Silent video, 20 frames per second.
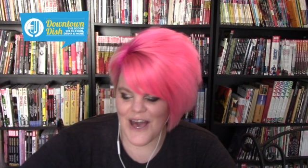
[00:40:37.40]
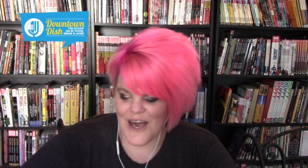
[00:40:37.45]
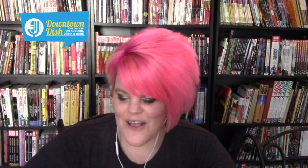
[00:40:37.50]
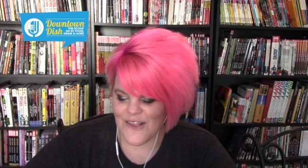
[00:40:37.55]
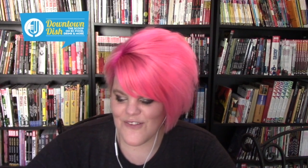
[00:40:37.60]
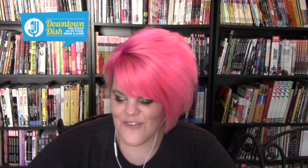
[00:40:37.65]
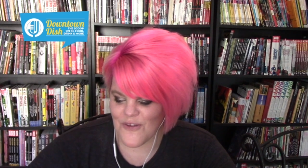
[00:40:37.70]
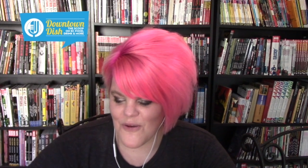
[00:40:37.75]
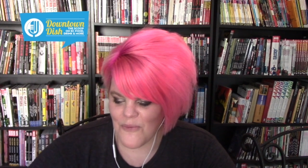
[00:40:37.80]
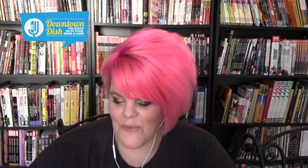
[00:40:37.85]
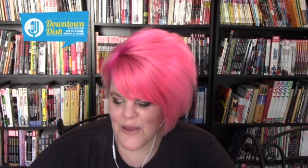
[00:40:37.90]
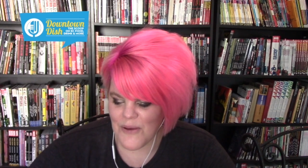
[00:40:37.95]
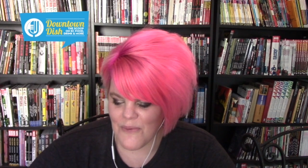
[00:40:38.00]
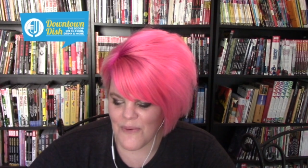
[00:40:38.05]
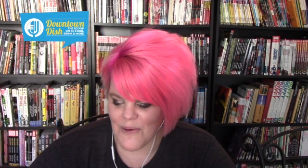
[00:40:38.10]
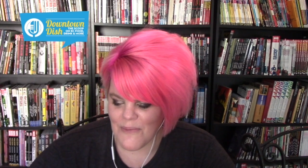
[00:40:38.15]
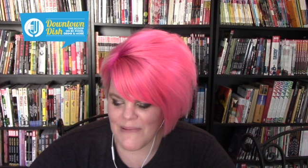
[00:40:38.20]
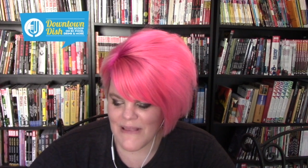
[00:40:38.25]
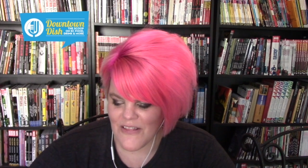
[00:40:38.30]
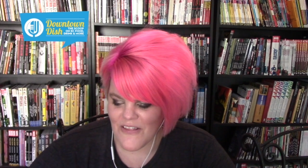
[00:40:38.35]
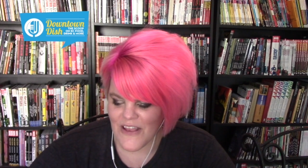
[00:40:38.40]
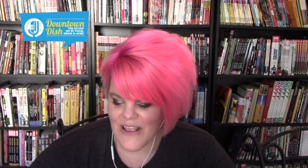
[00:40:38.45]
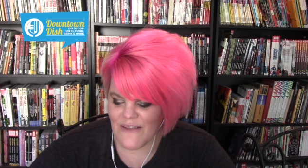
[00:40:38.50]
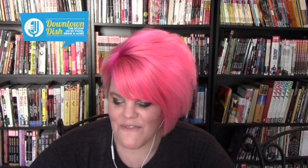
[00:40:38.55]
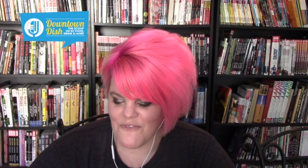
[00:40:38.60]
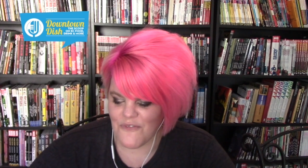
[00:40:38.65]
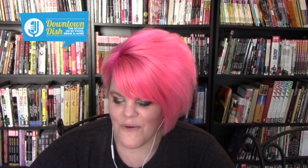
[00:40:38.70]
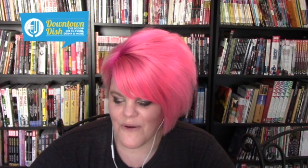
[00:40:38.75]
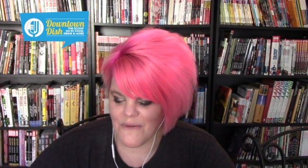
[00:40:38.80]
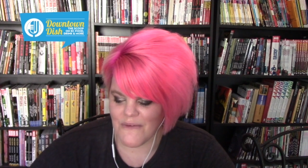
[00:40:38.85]
So we will be
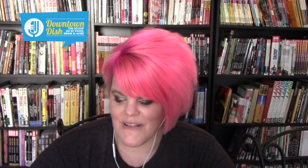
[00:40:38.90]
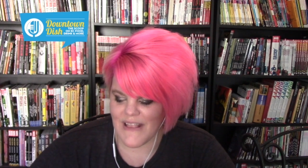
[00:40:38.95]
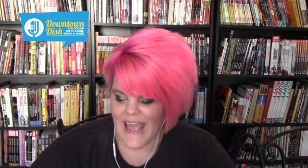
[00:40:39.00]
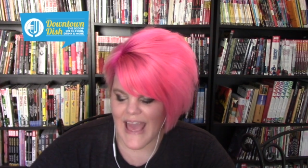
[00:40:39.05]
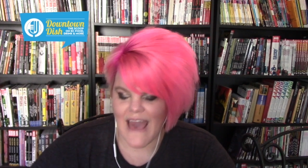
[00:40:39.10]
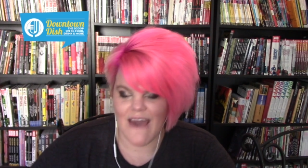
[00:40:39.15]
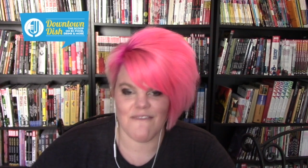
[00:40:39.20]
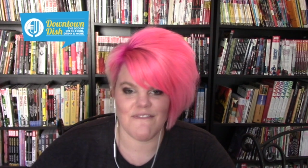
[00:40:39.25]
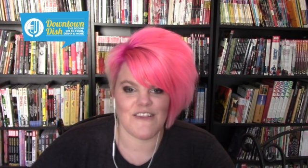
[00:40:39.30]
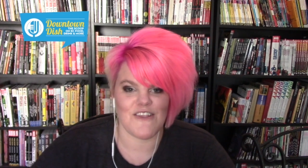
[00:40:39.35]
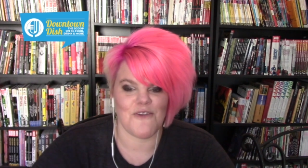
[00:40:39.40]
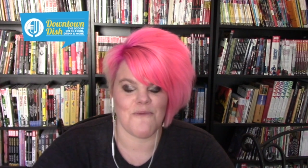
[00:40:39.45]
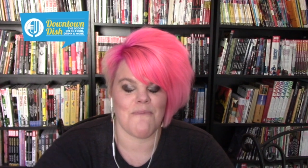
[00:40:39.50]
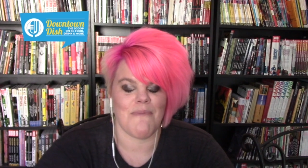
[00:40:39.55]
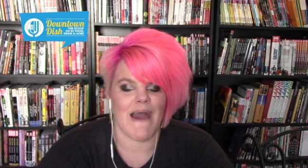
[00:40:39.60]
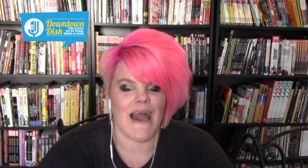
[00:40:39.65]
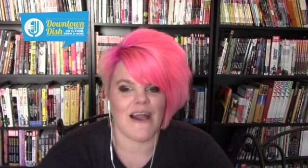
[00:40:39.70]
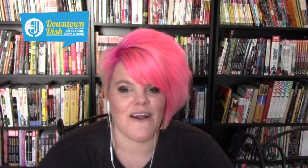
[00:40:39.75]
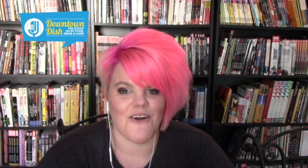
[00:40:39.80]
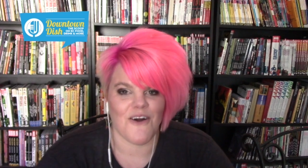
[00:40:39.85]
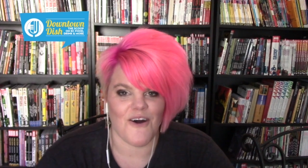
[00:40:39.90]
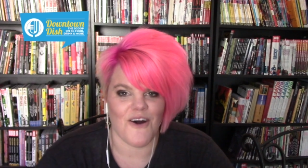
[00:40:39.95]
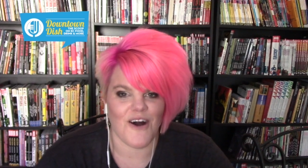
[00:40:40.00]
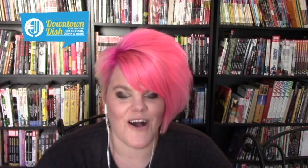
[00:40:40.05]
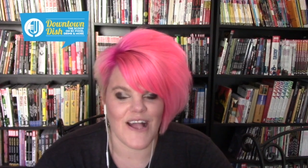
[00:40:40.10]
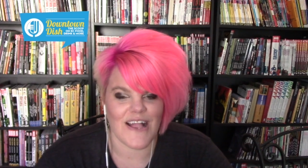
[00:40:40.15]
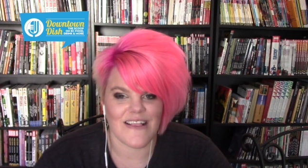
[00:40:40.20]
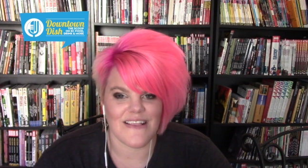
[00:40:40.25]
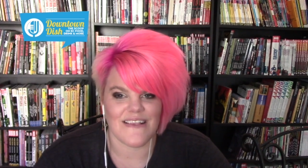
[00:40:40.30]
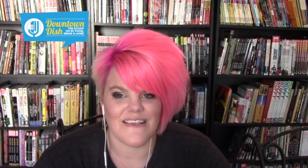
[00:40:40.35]
looking forward to having you back
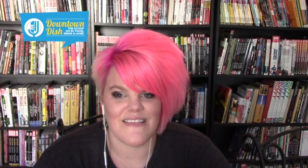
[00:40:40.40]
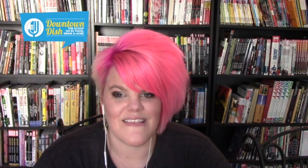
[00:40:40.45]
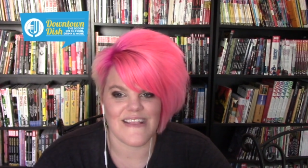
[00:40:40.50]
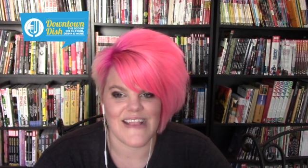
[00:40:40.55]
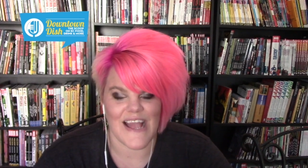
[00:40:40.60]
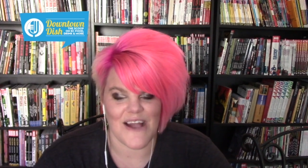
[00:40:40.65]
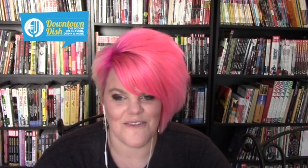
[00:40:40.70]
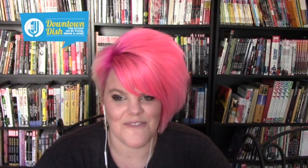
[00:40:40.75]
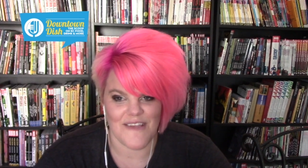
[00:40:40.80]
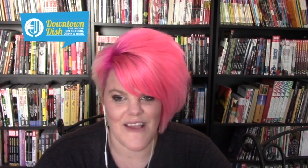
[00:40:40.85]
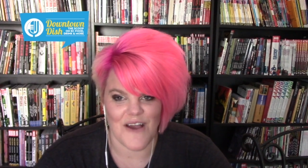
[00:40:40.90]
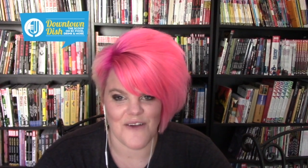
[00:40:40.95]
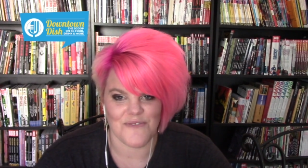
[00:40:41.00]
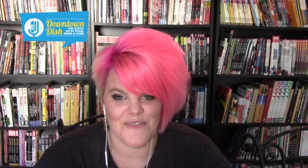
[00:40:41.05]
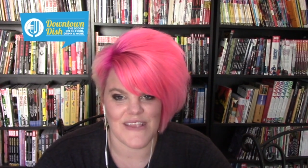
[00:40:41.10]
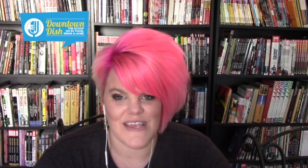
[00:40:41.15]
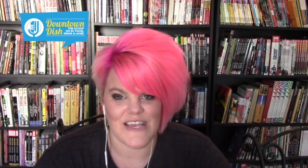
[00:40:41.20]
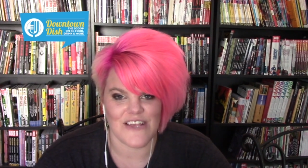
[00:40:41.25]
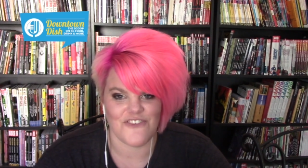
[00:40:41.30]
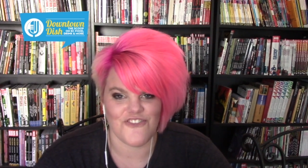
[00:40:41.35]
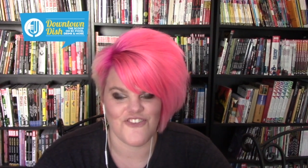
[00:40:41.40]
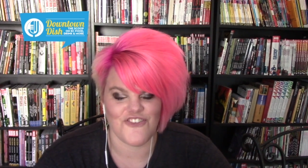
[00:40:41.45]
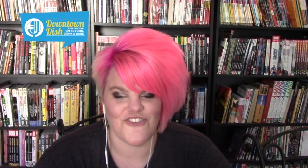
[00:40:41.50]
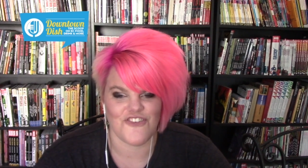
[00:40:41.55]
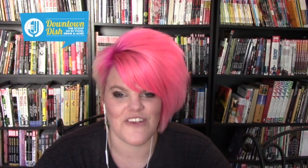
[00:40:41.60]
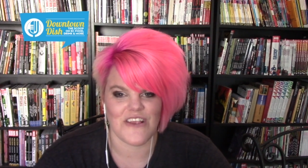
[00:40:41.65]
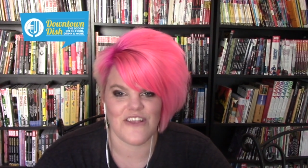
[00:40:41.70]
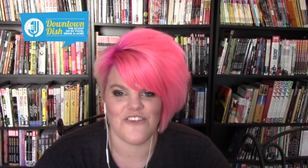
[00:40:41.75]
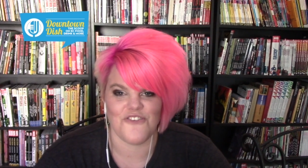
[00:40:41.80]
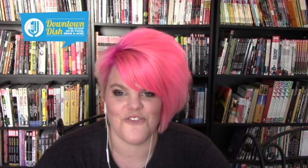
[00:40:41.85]
on the Downtown
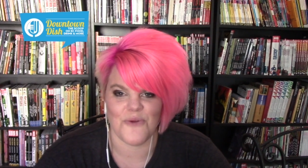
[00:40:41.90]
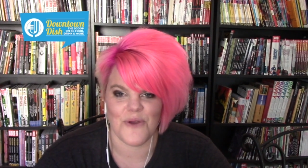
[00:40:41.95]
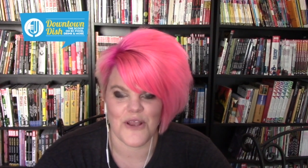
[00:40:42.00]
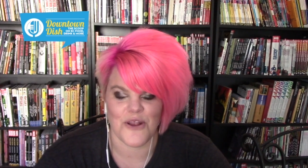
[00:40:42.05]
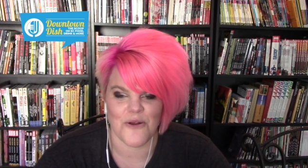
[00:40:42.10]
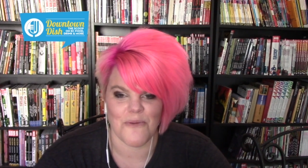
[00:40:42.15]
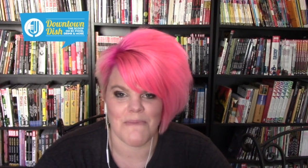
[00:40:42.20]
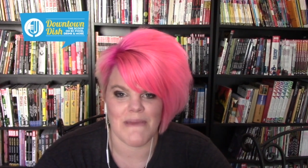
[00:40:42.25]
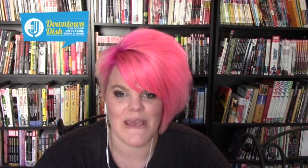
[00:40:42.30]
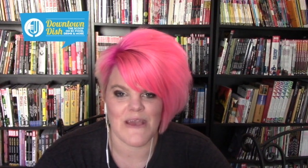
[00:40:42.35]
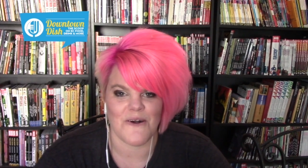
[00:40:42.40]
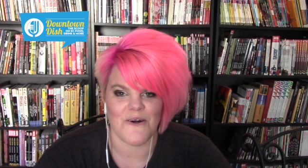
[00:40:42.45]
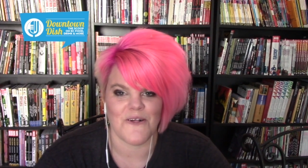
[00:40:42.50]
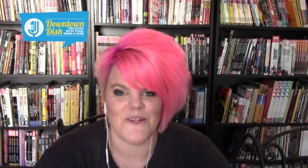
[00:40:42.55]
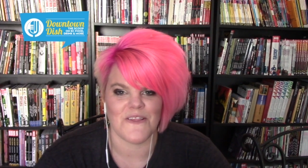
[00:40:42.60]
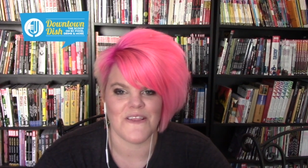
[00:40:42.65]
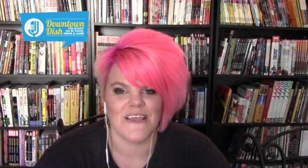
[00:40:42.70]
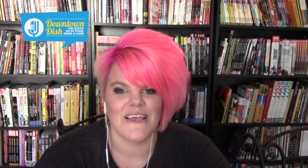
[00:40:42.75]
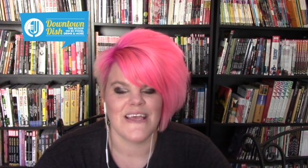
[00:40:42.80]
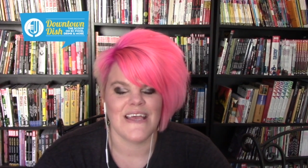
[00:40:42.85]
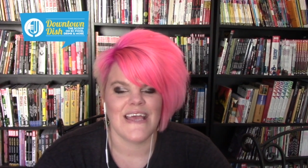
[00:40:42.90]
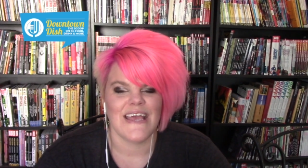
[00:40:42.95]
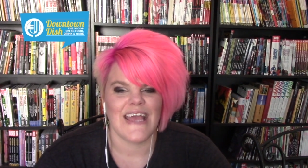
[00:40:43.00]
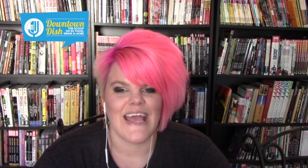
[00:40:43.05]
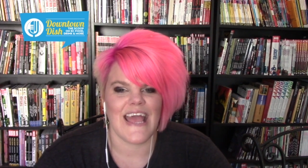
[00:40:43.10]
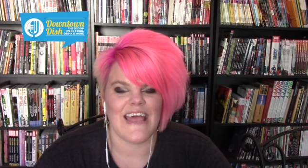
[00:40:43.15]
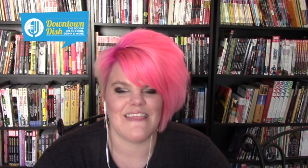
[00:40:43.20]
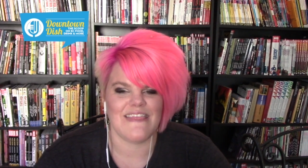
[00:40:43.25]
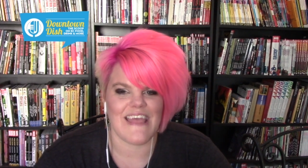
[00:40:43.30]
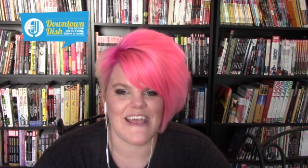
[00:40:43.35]
Dish. Enjoy your meal,
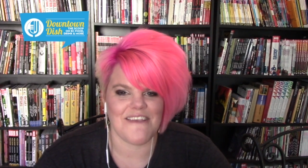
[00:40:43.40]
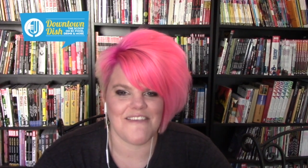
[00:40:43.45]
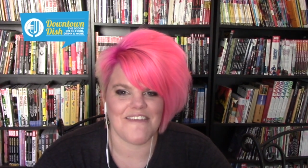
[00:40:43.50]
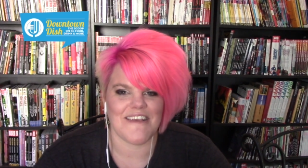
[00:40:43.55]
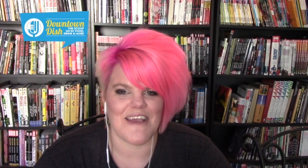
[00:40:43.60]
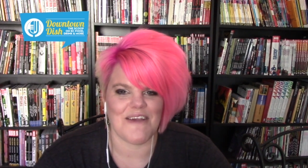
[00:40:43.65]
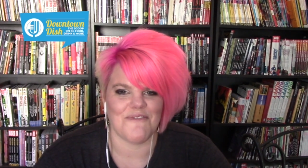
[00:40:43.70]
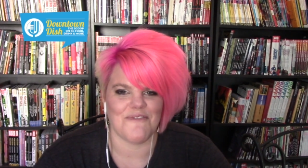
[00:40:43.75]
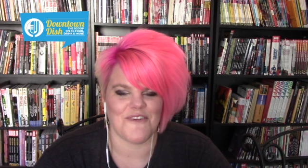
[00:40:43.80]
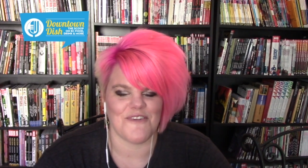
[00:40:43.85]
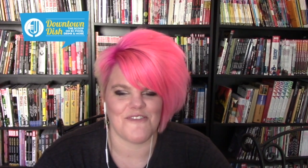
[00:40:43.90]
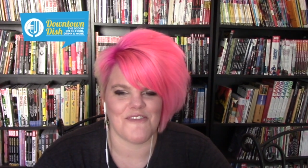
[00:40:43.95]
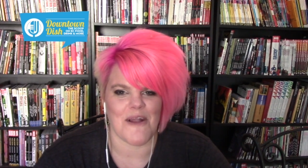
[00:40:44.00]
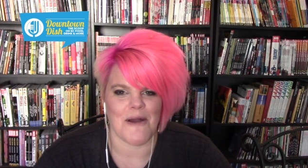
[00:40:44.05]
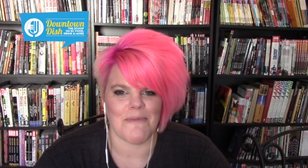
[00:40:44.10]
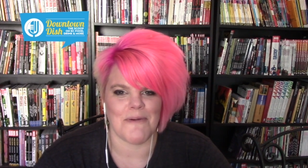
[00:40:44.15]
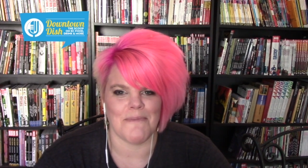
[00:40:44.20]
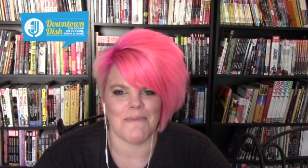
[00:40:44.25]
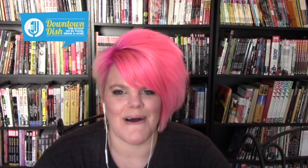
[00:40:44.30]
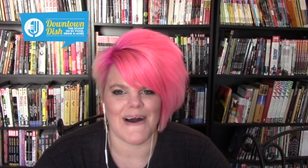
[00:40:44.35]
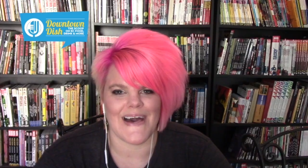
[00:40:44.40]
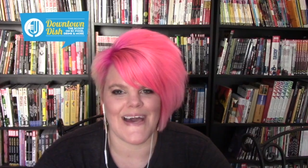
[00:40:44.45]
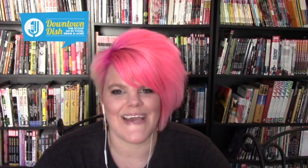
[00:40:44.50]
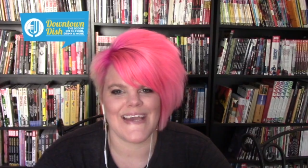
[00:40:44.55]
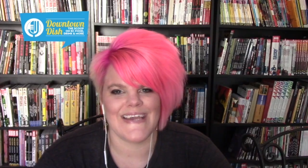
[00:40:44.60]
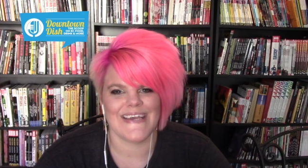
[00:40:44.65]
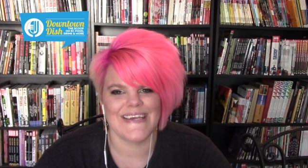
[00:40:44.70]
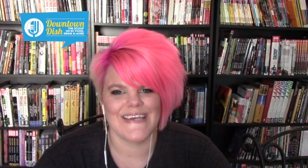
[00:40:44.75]
and thanks again for stopping by.